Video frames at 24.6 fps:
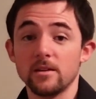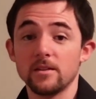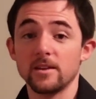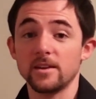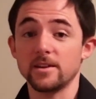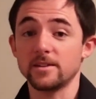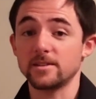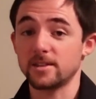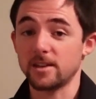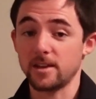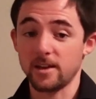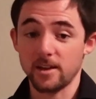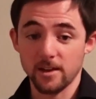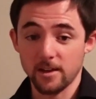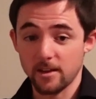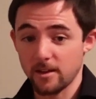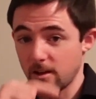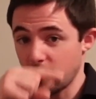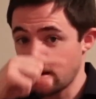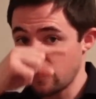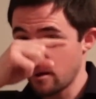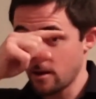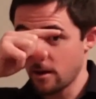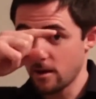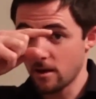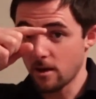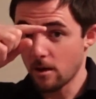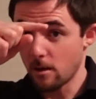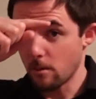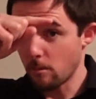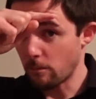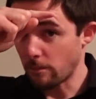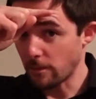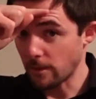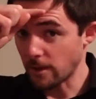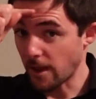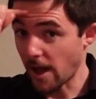They say
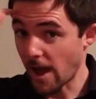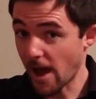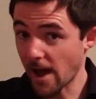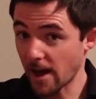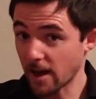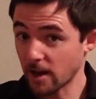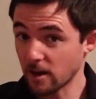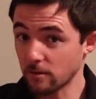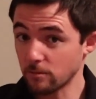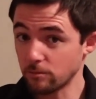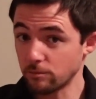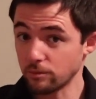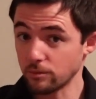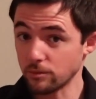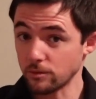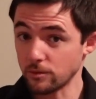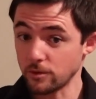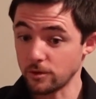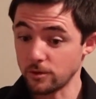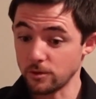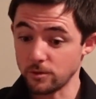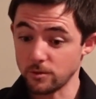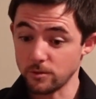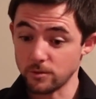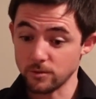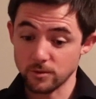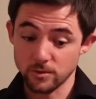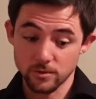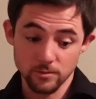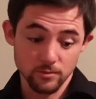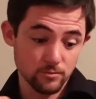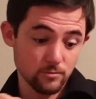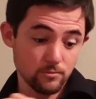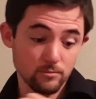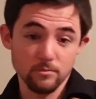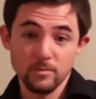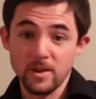black bruise
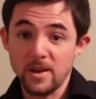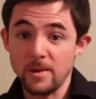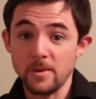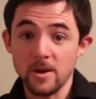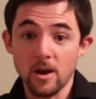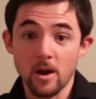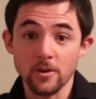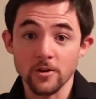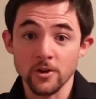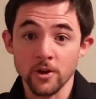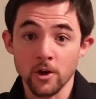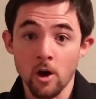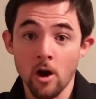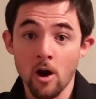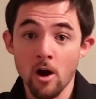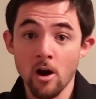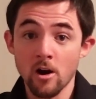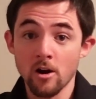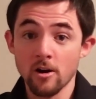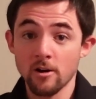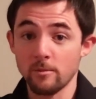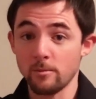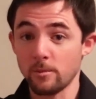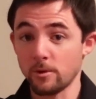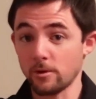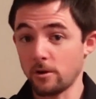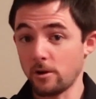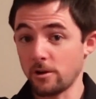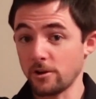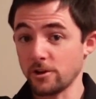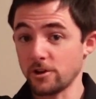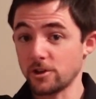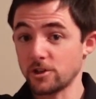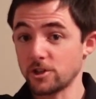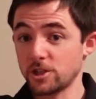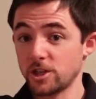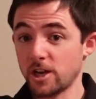maybe on your arm or on
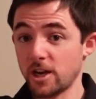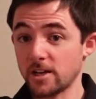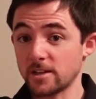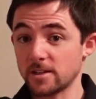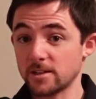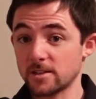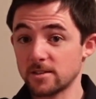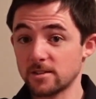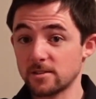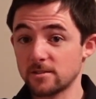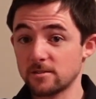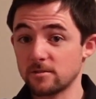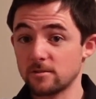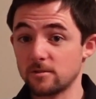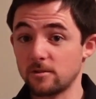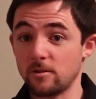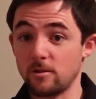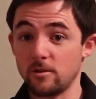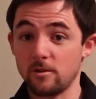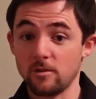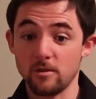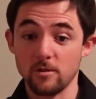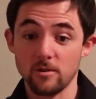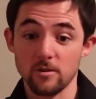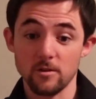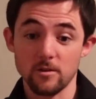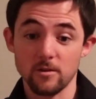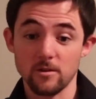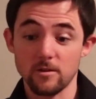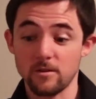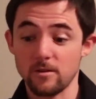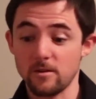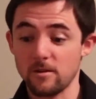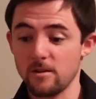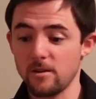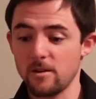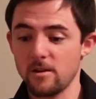your chest
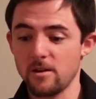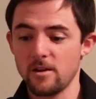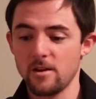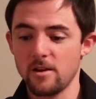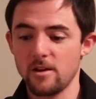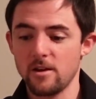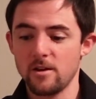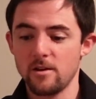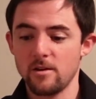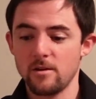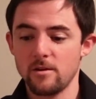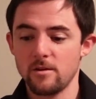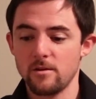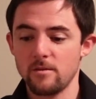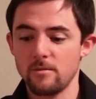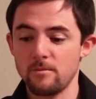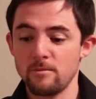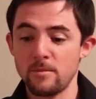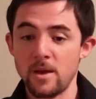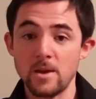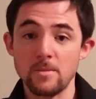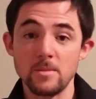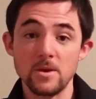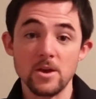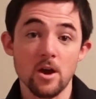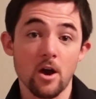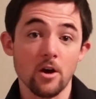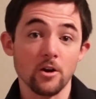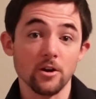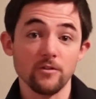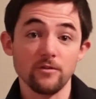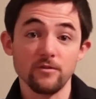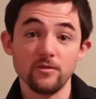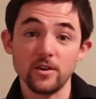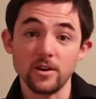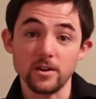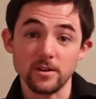or maybe on a
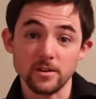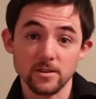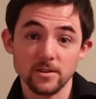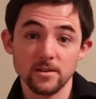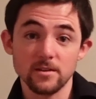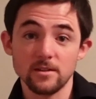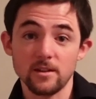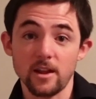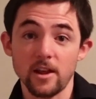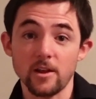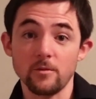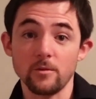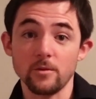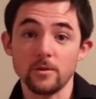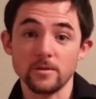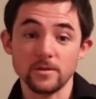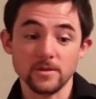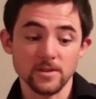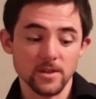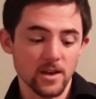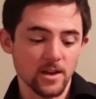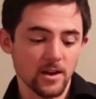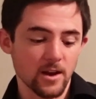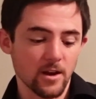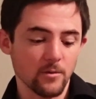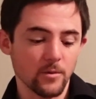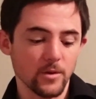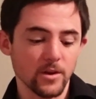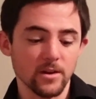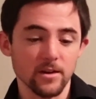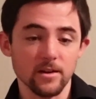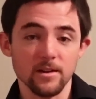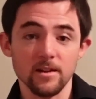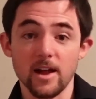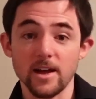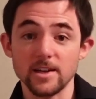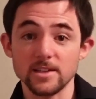foot, like we were saying how we
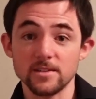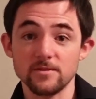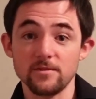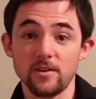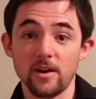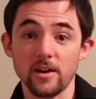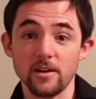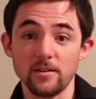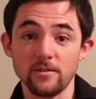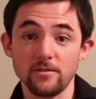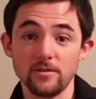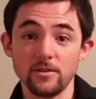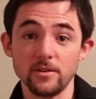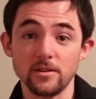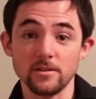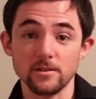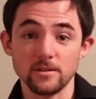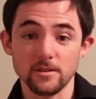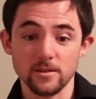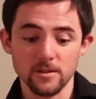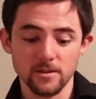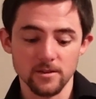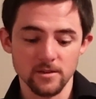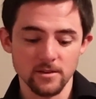could classify a foot.